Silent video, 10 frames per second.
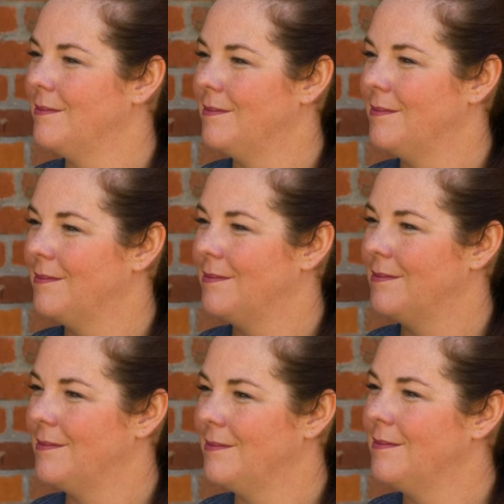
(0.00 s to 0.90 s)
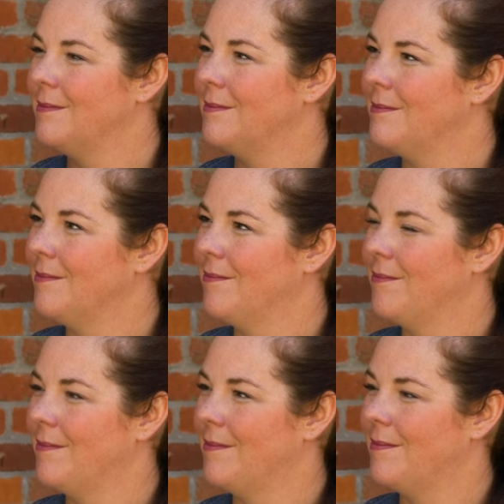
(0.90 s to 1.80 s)

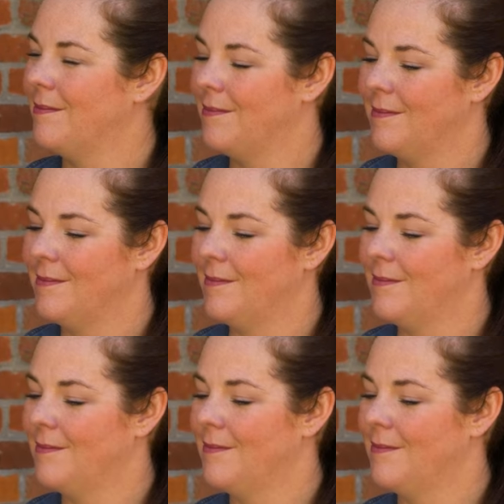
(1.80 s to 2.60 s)
This person isn't speaking.